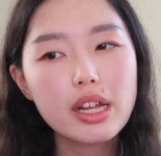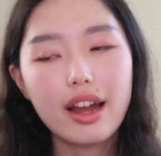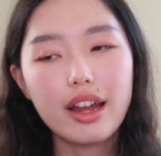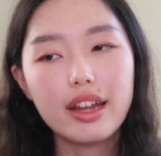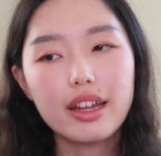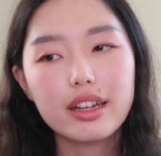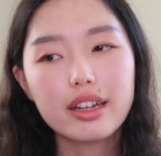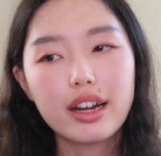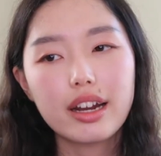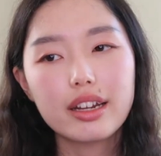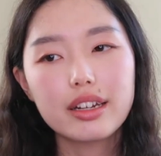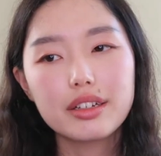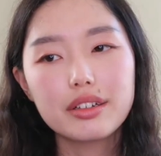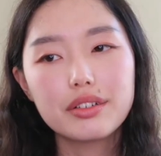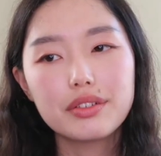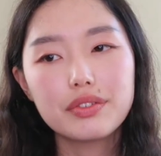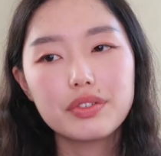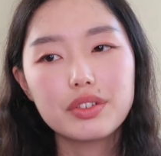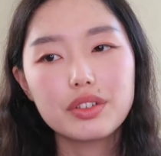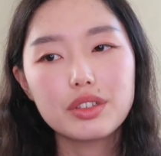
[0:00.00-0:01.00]
I kind
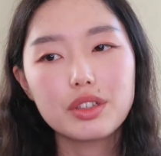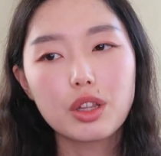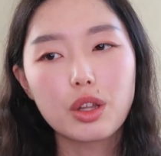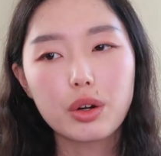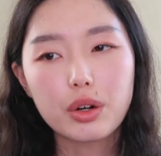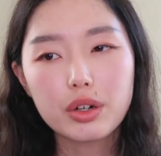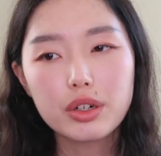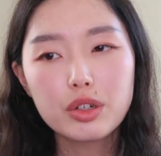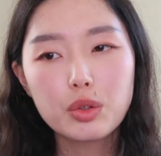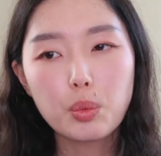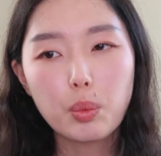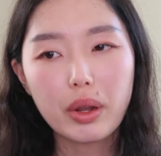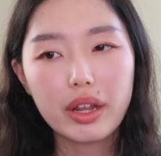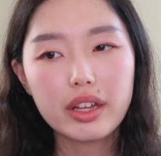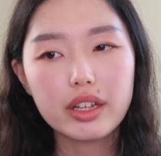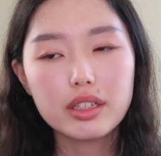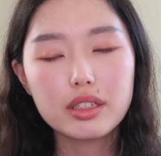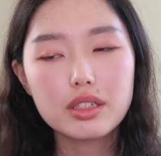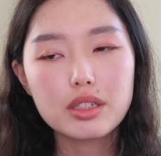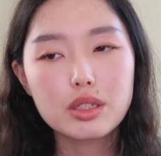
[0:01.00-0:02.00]
of learned
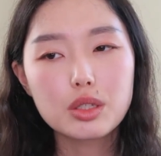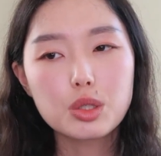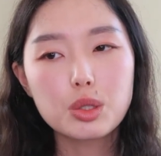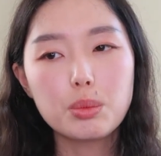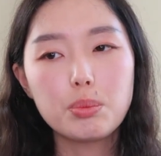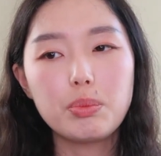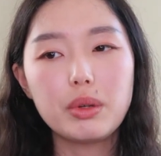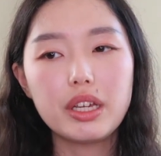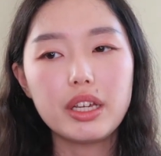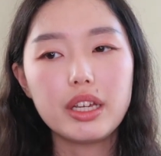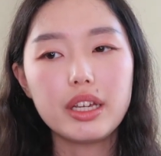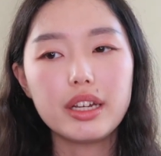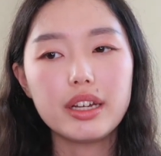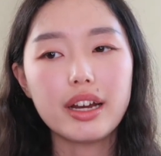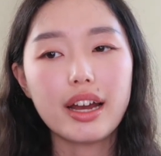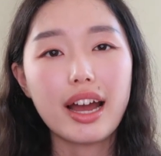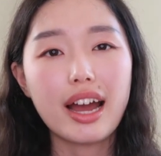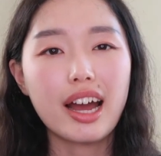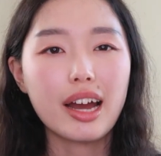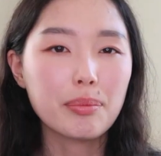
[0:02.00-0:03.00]
ways to be
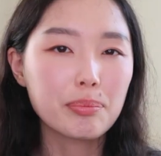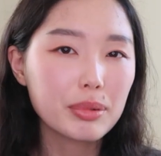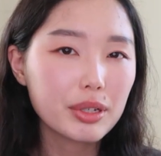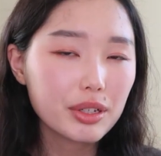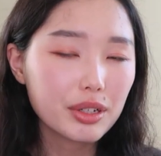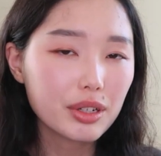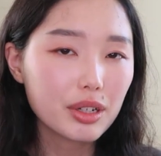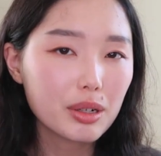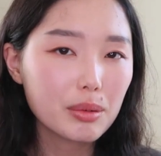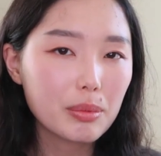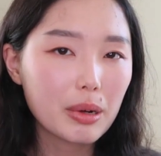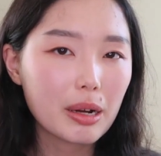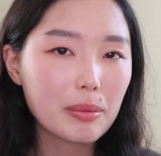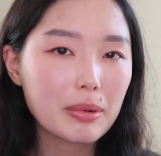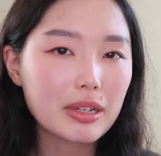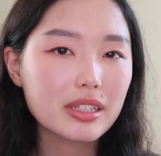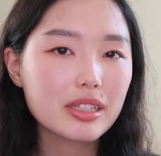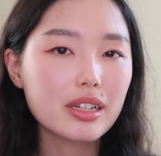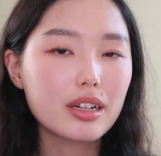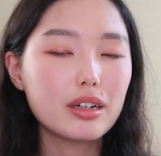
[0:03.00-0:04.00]
happier about
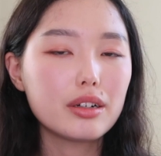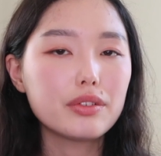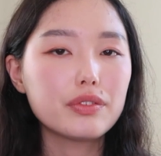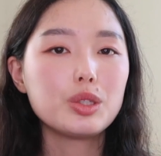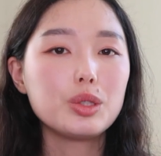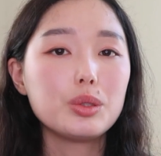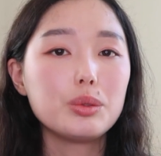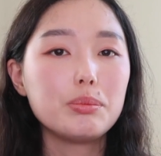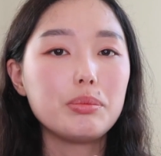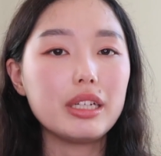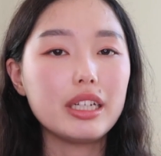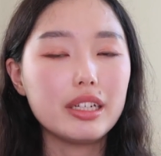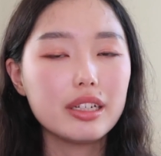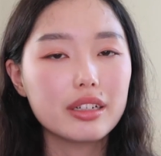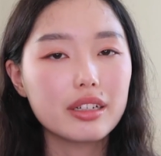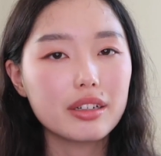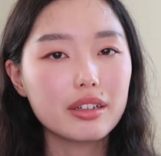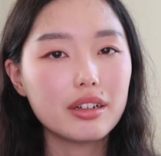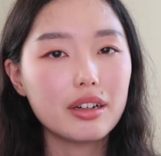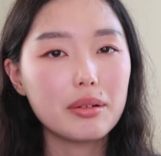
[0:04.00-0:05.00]
myself, to be
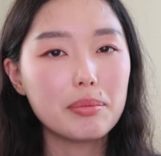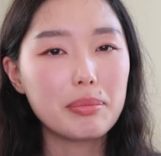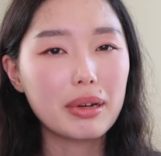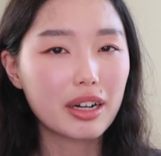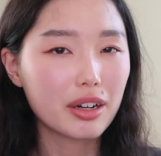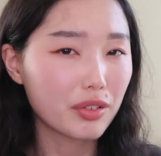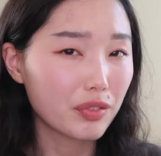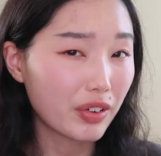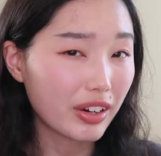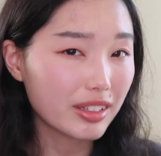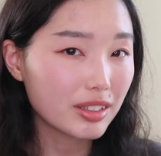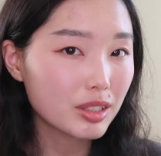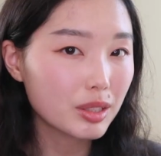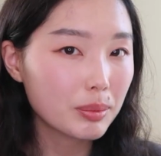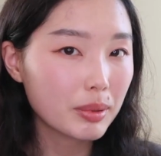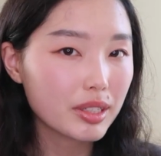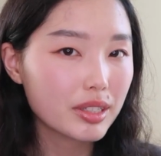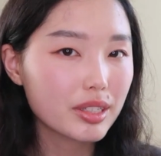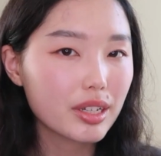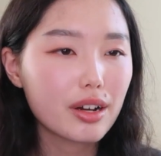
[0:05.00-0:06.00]
a, a better friend
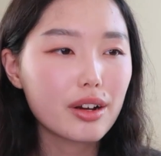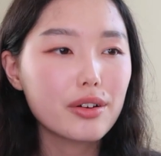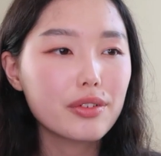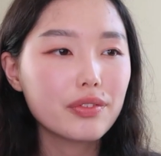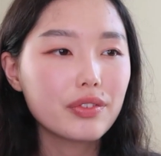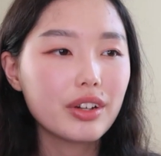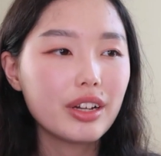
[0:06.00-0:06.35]
to myself,